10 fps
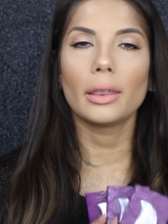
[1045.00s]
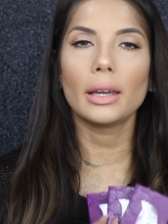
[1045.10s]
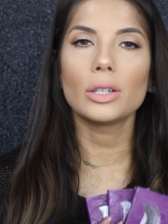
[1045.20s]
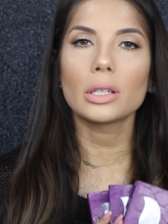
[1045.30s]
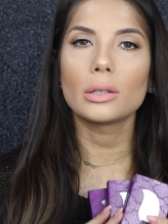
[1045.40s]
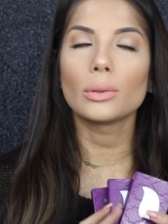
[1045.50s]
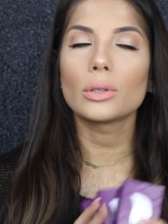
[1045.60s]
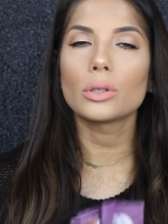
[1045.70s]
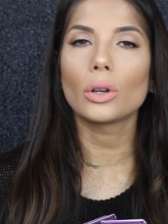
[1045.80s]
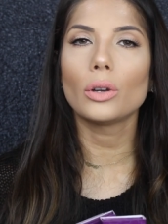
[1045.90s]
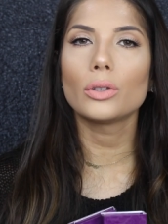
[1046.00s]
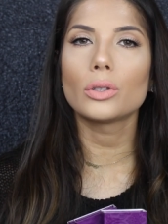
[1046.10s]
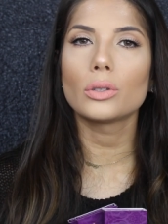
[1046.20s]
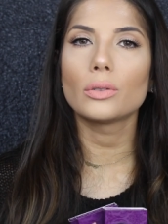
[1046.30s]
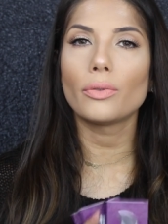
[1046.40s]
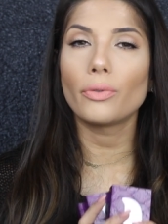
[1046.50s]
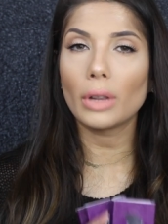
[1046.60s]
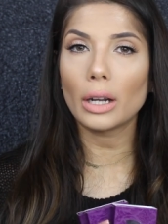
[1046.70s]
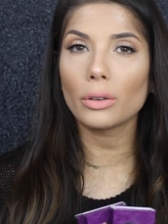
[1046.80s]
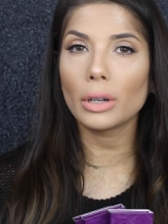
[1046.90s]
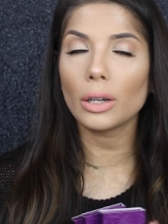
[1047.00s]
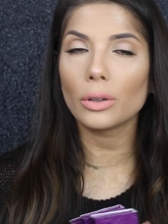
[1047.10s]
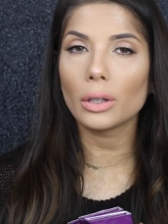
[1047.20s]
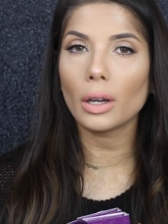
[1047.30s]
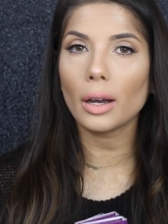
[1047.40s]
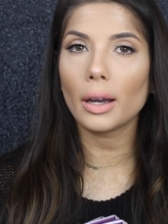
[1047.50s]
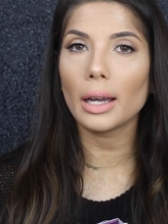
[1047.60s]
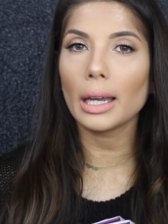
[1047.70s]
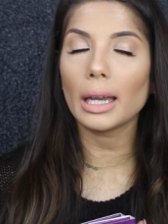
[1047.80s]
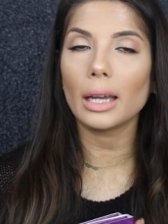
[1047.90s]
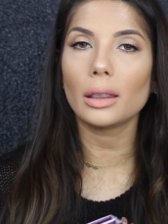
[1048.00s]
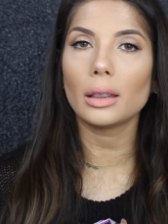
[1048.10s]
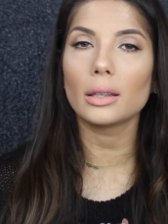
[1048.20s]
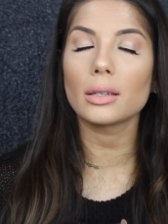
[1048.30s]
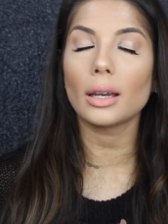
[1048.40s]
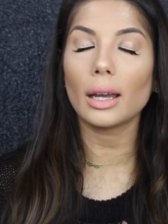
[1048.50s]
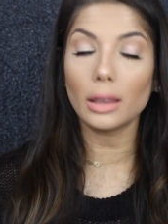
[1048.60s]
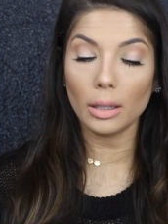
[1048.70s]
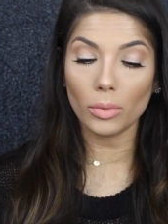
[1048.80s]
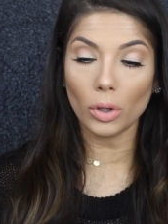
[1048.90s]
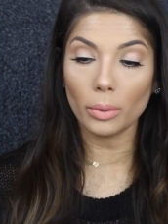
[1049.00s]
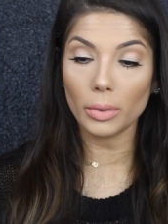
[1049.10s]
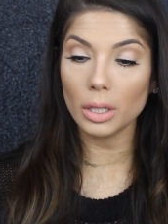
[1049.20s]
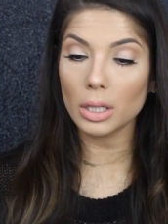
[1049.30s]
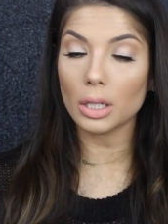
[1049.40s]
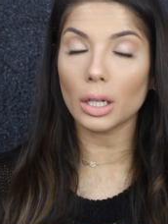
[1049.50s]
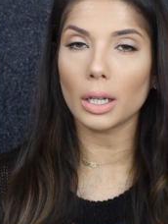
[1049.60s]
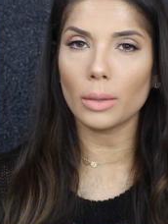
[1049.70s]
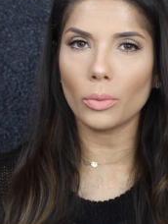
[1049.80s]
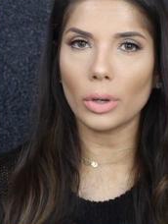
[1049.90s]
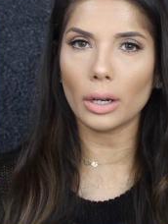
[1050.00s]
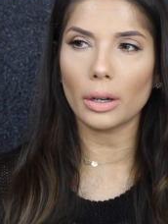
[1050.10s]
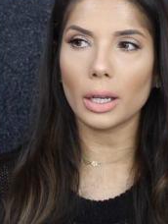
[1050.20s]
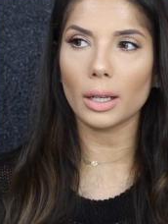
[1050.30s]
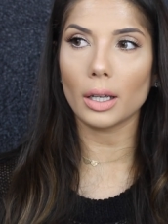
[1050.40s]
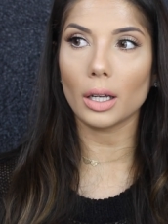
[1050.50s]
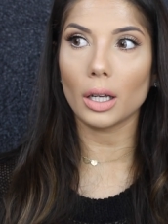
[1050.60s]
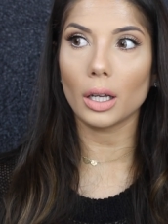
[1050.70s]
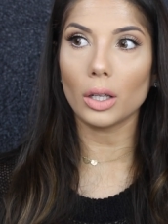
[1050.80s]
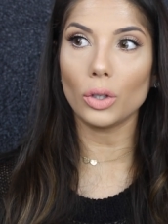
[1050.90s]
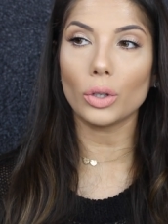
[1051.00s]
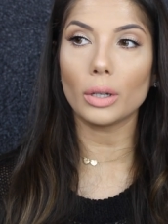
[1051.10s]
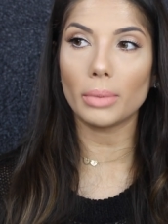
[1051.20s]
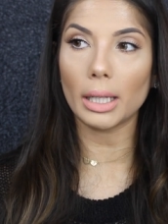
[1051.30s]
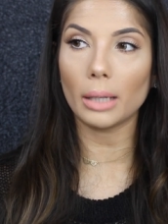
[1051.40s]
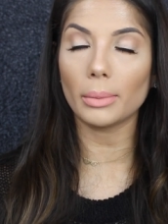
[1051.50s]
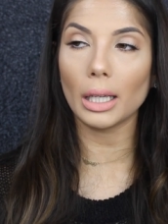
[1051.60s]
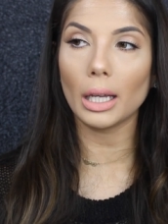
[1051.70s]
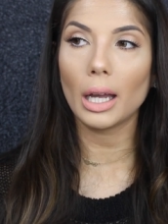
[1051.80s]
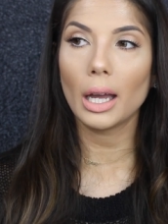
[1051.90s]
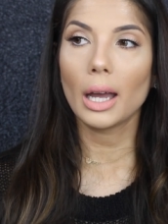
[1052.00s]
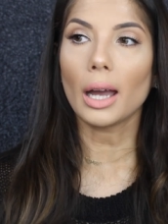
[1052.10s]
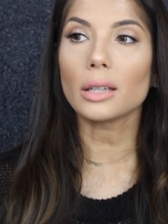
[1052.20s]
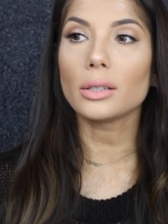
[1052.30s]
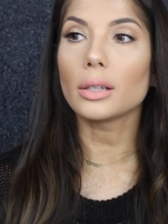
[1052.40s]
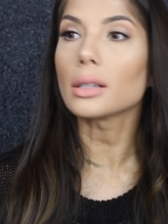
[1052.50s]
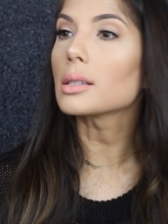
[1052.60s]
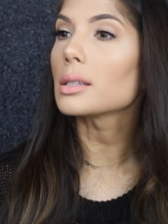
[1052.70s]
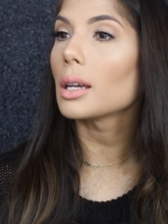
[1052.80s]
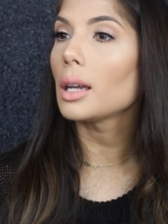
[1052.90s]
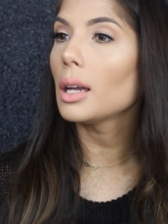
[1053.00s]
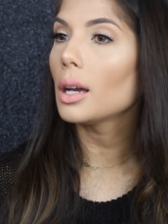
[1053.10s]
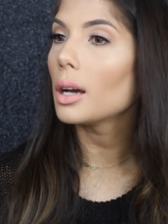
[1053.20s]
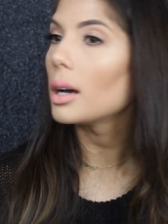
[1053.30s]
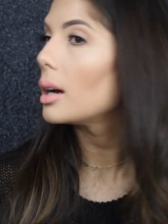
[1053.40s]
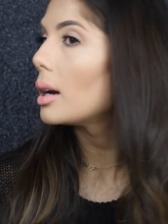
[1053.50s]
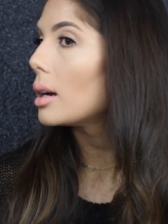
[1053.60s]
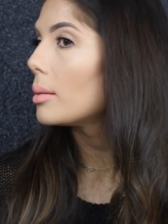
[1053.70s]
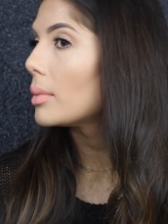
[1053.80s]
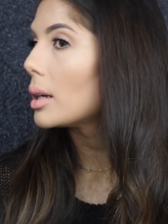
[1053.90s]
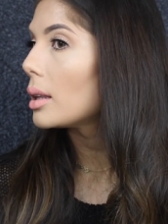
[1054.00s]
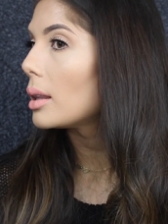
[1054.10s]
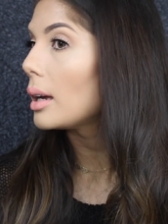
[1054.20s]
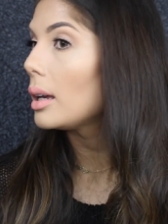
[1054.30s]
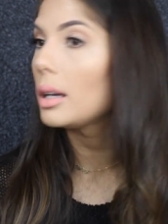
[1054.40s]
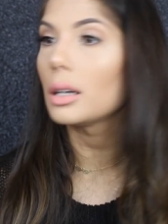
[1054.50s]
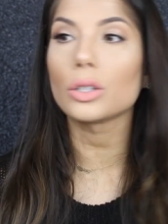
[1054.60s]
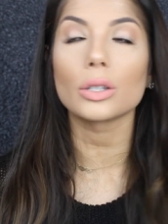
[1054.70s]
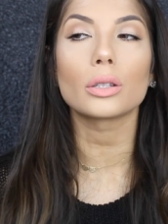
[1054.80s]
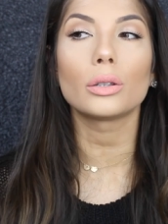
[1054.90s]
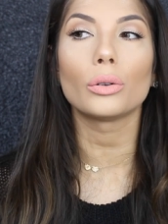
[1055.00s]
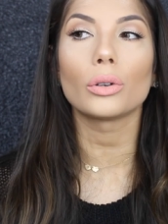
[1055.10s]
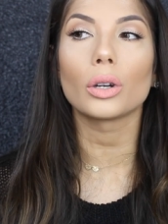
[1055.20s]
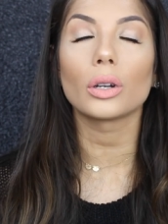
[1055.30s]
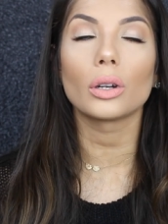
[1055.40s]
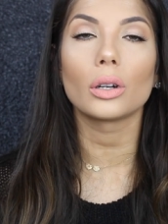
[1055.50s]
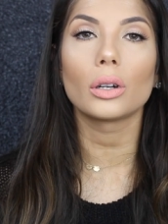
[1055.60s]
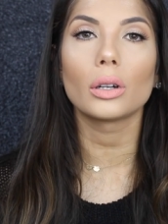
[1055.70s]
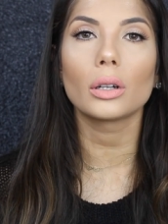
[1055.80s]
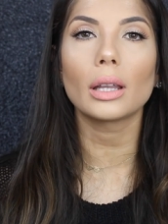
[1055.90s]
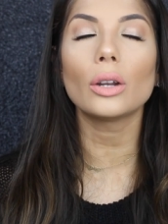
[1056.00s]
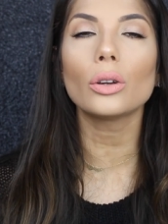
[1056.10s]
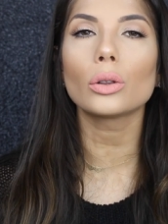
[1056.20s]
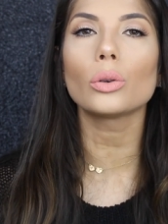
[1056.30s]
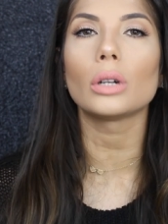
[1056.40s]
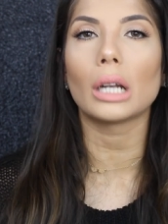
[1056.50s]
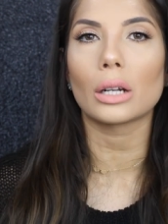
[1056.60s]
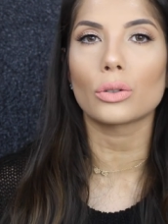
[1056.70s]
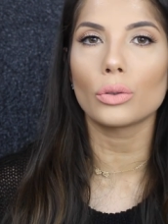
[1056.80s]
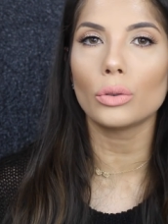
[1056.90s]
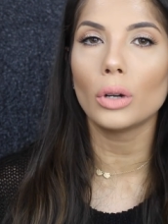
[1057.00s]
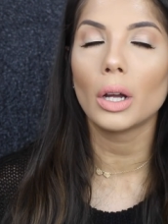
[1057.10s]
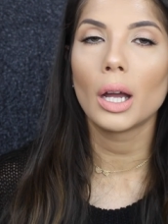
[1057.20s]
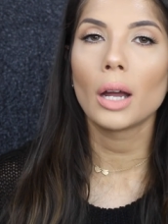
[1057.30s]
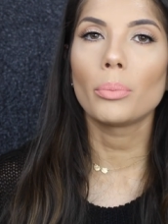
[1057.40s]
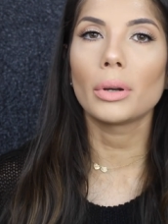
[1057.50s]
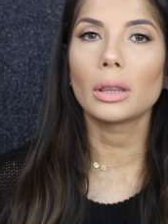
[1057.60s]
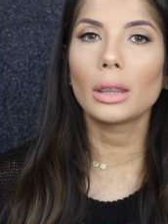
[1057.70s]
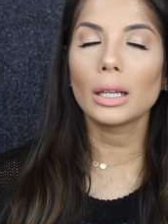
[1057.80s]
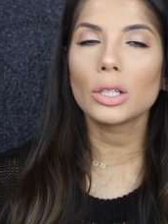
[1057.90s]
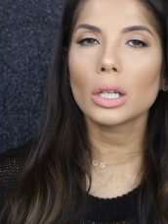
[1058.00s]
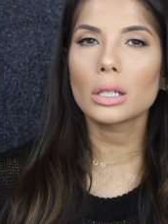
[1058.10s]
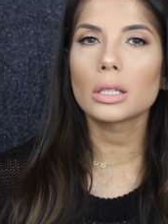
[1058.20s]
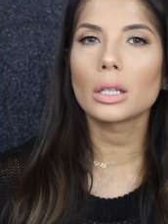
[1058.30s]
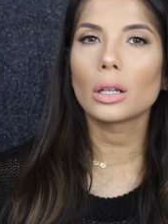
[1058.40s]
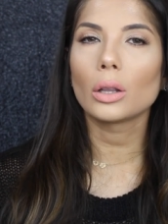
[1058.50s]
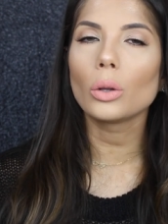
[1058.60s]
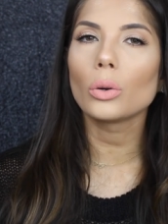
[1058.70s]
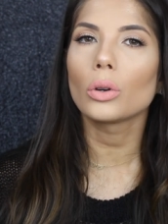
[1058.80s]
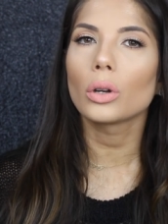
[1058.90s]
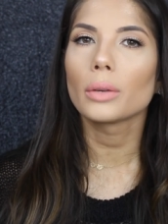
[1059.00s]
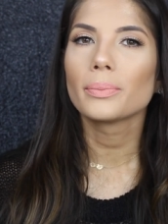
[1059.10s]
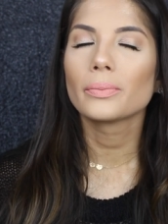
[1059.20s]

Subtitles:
They just look so fluttery on the eye, and at the moment I'm wearing You Complete Me. As you can see, they just look, they don't look natural, but they just look